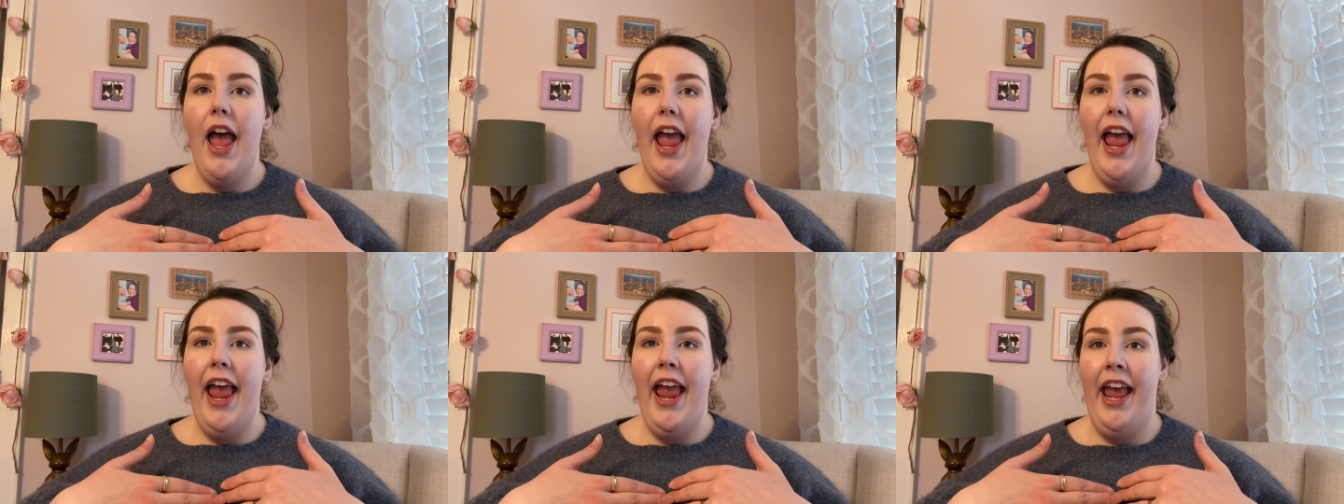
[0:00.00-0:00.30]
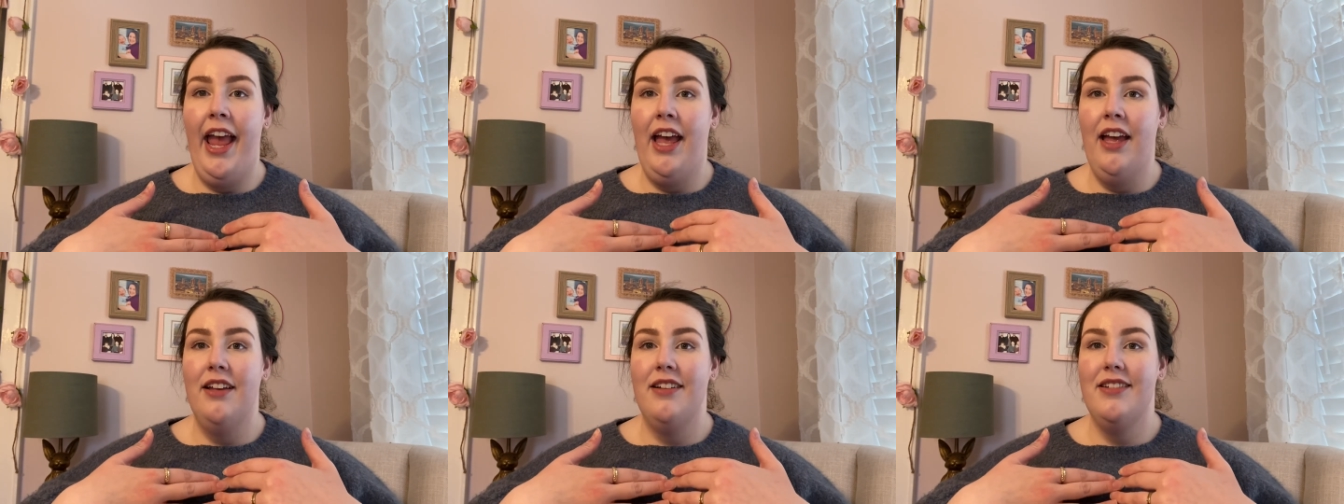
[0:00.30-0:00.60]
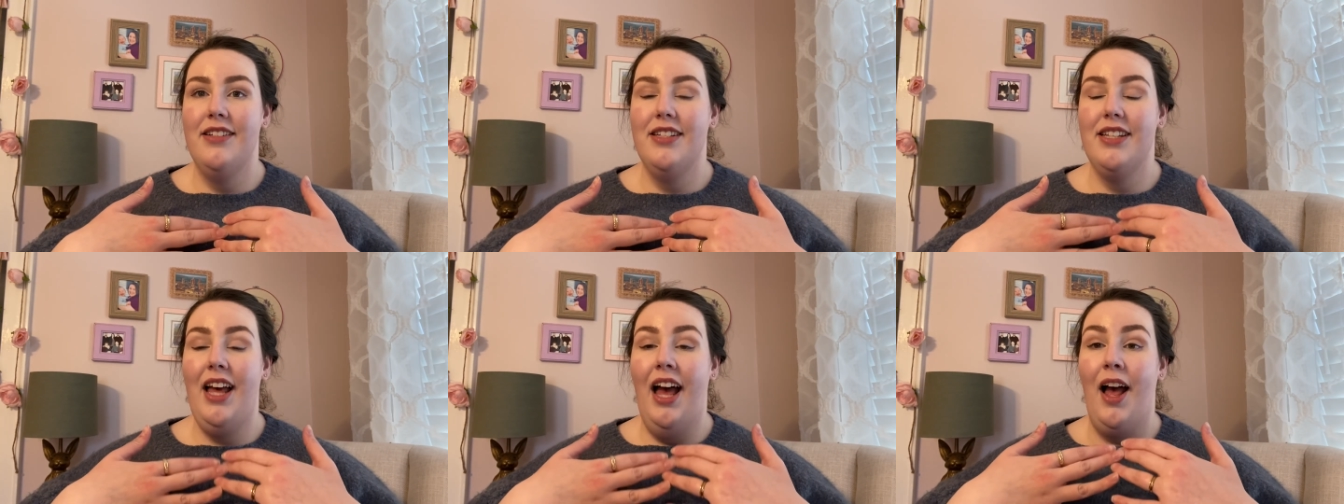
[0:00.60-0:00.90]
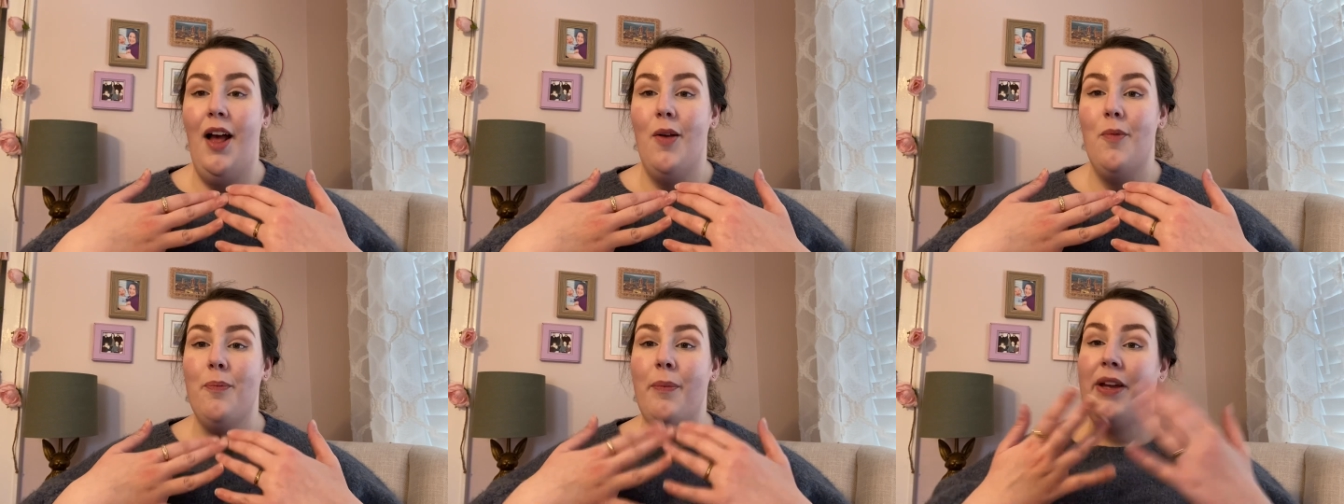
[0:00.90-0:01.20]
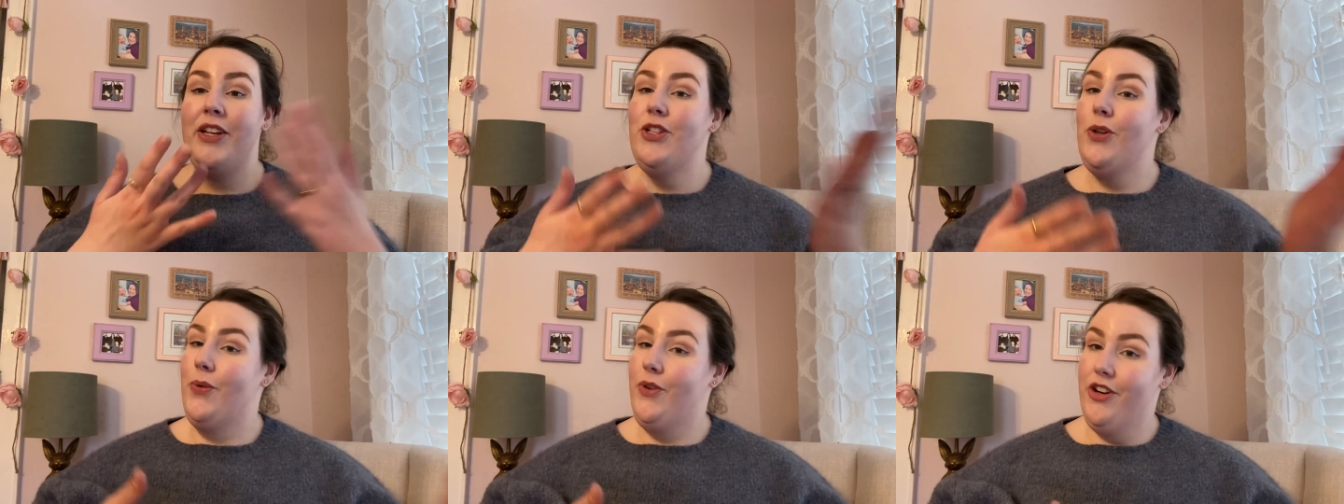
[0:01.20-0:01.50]
And um, my
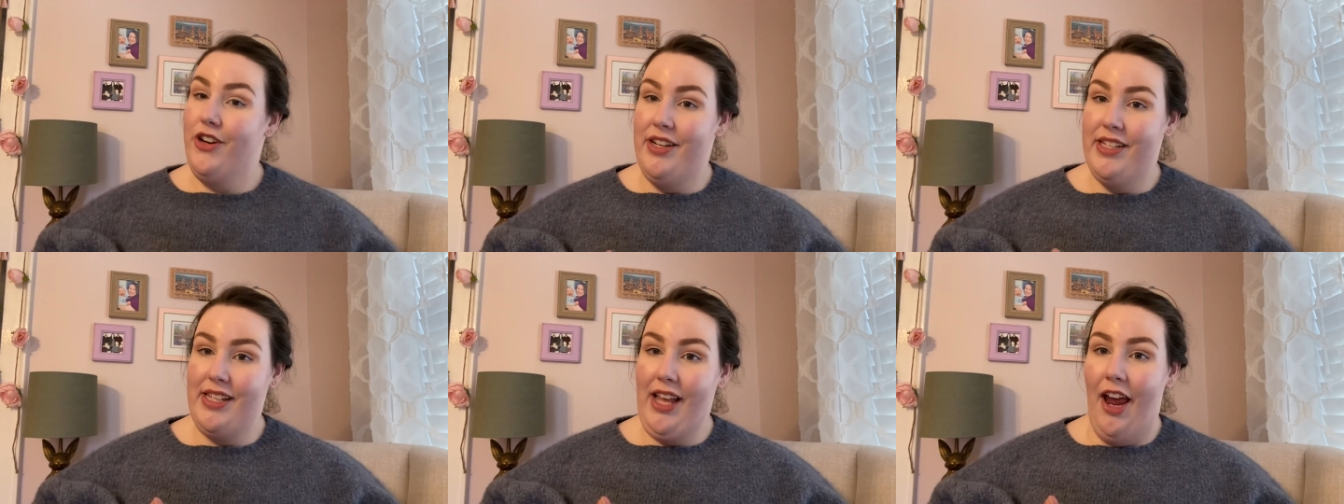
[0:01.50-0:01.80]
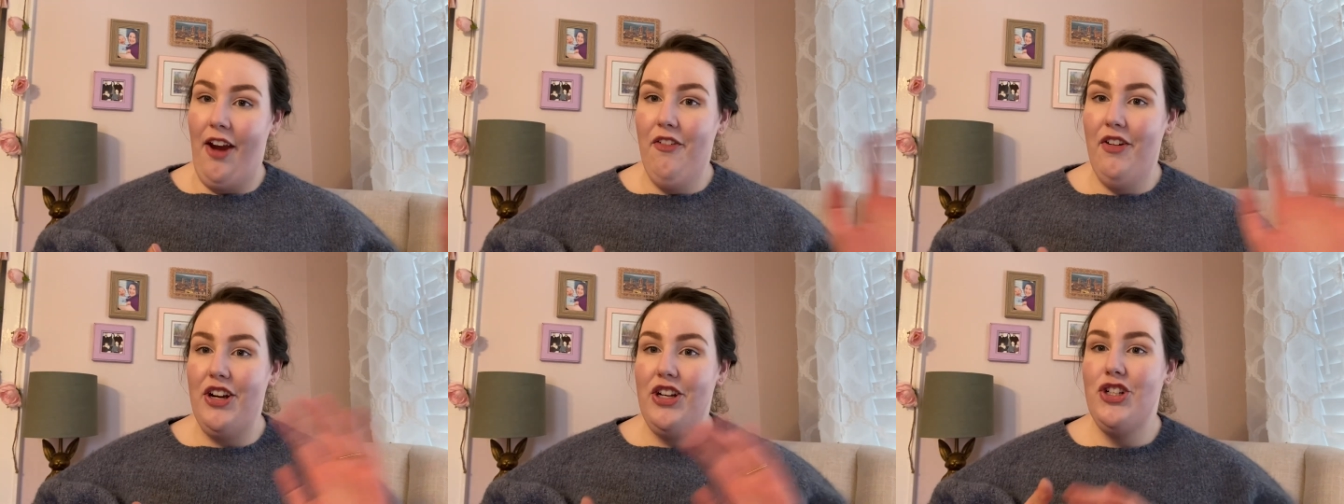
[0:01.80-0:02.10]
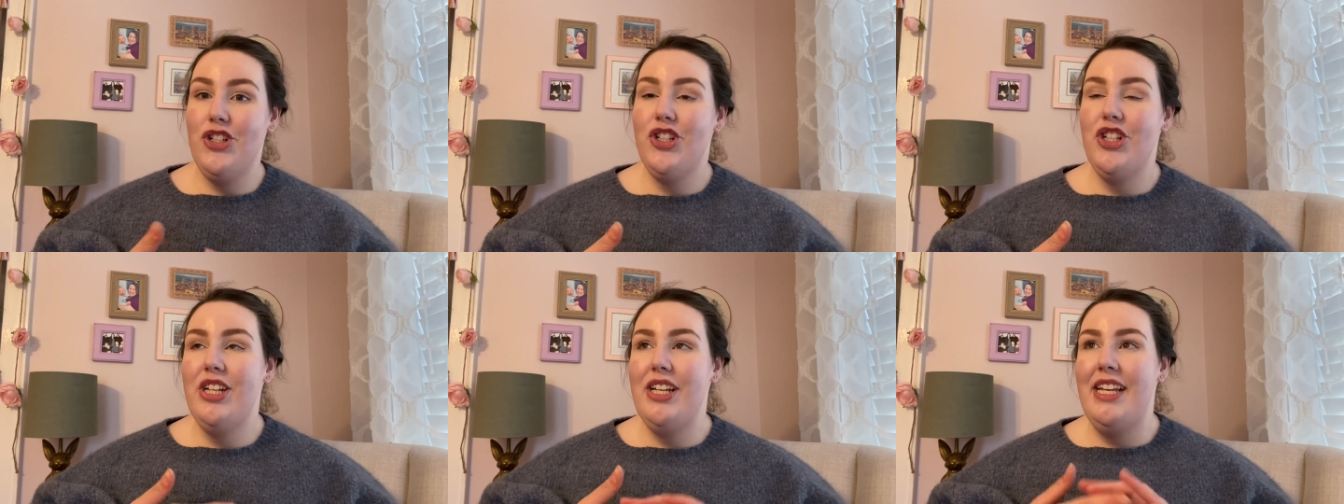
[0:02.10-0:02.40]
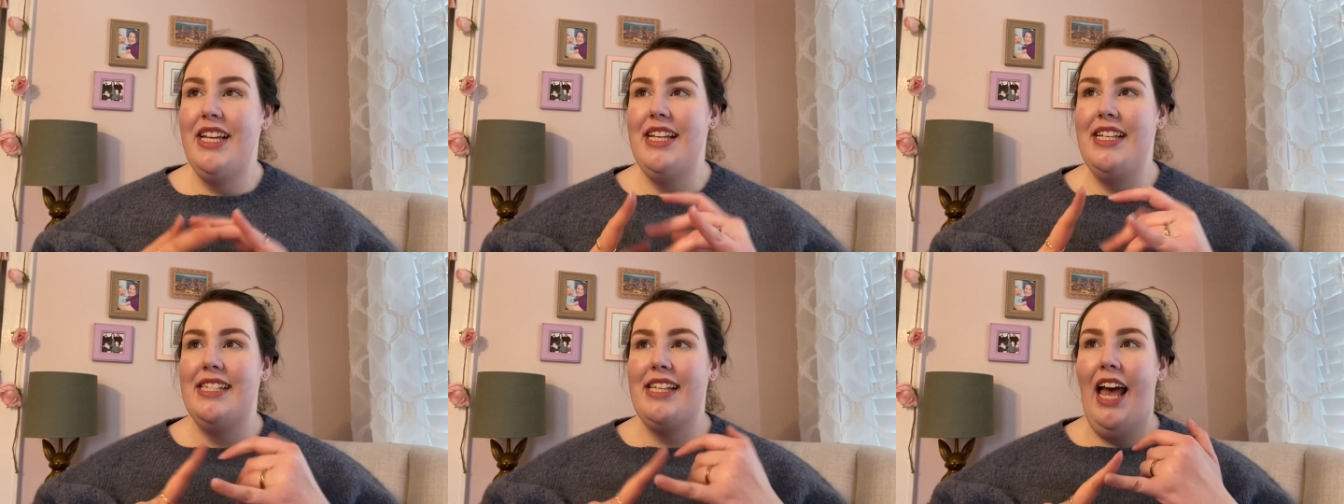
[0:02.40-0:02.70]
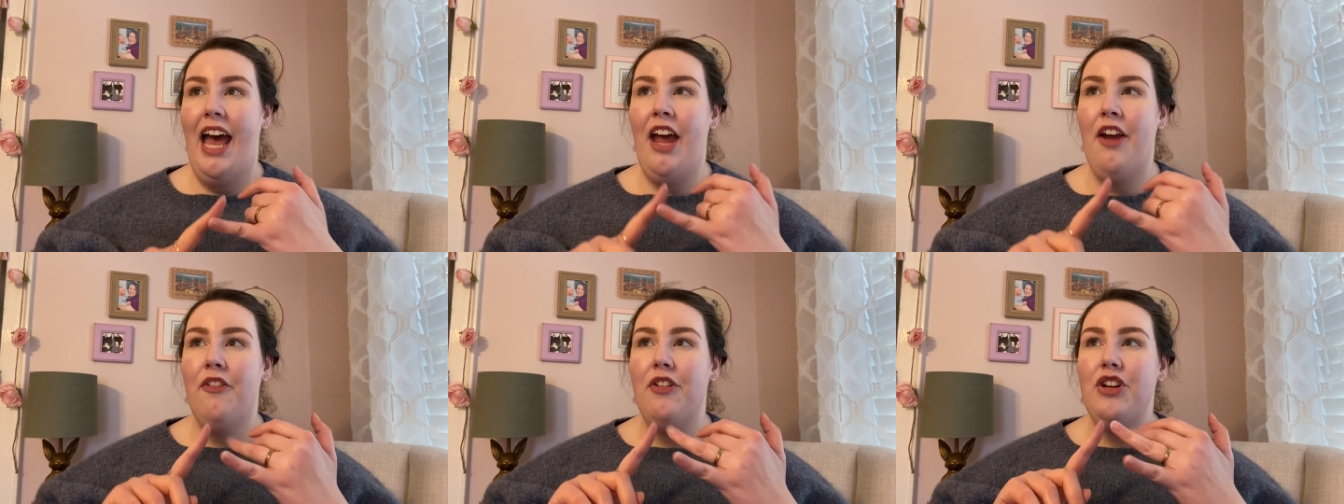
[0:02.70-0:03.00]
donor is Irish. He's
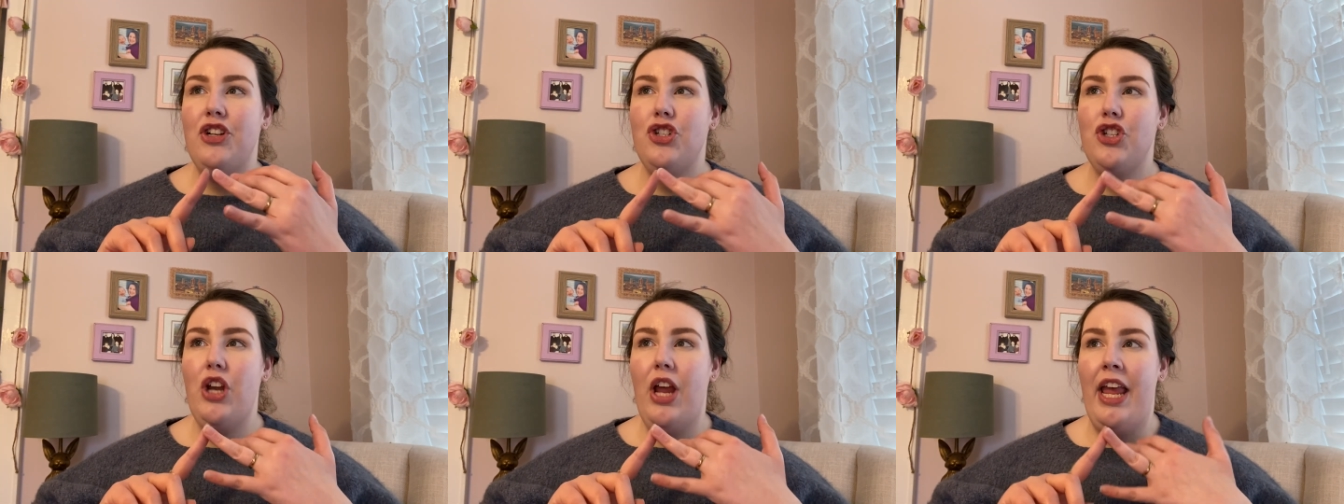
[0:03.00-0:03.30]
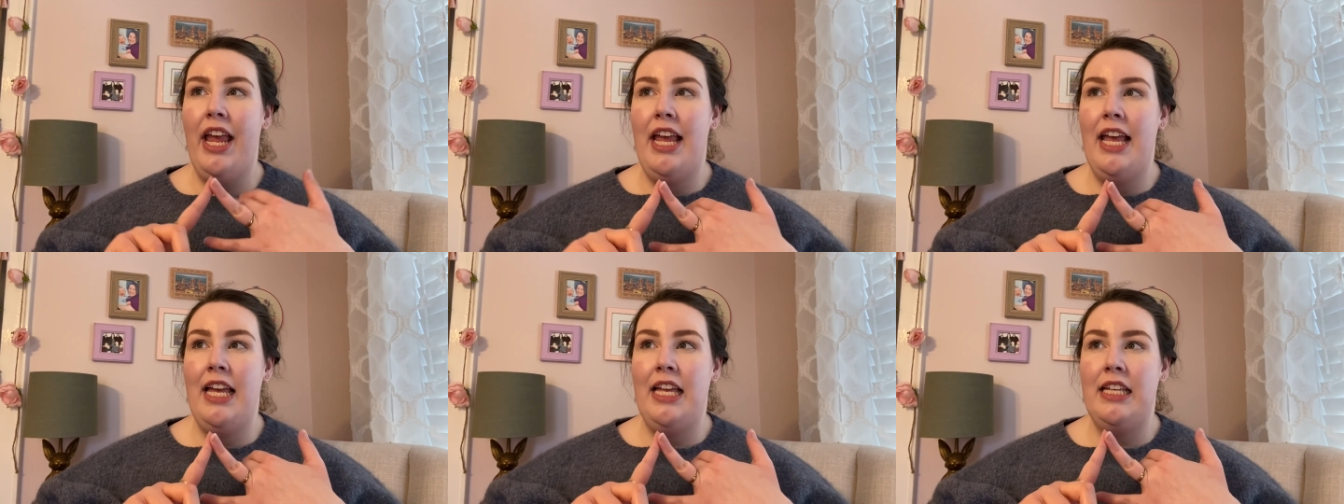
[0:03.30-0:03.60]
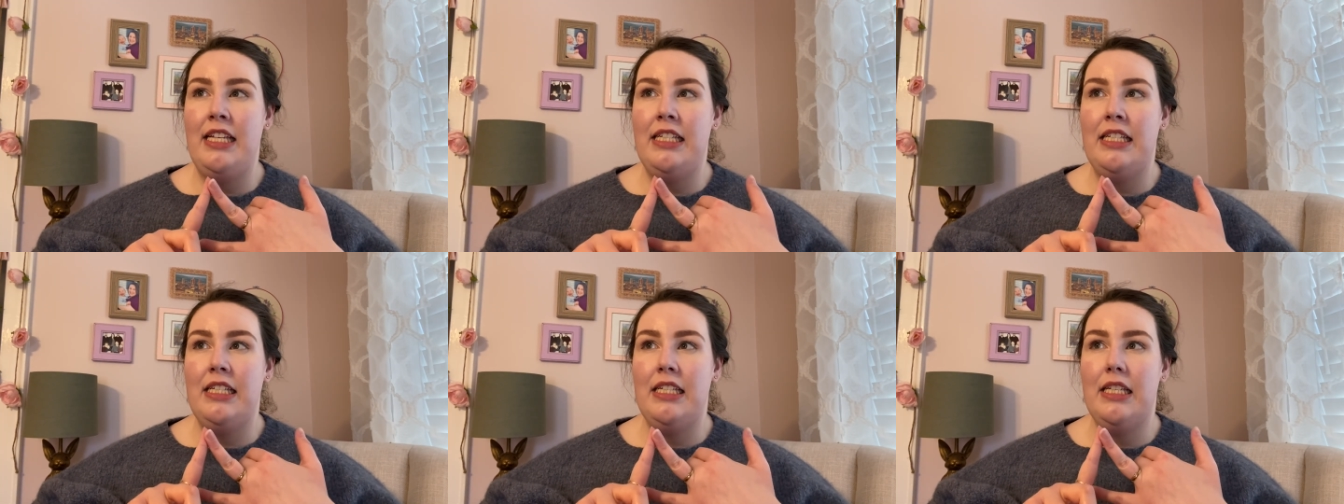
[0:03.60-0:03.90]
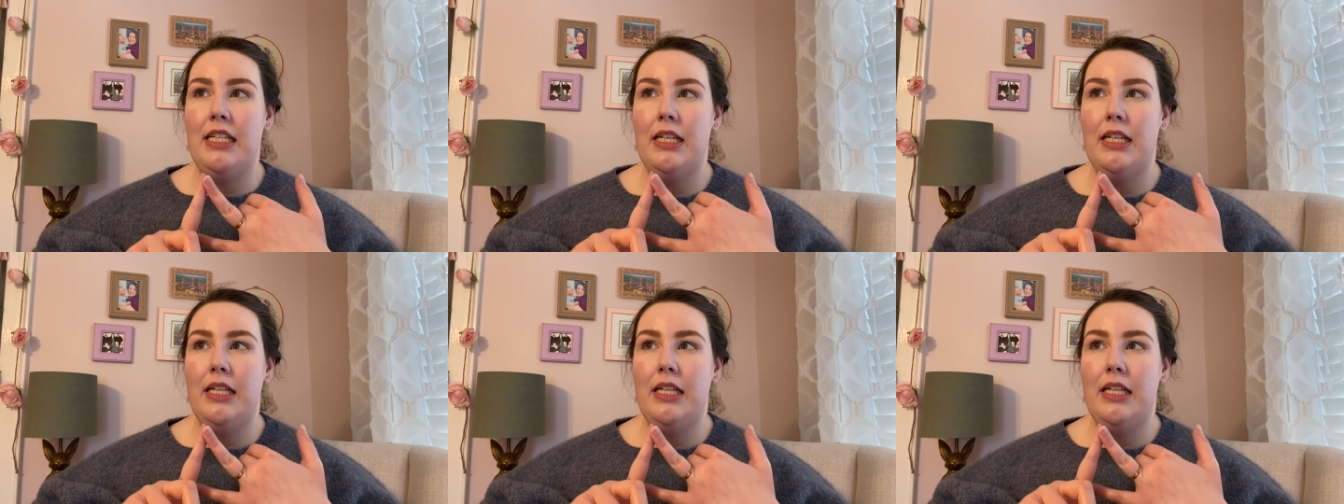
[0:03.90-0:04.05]
Irish and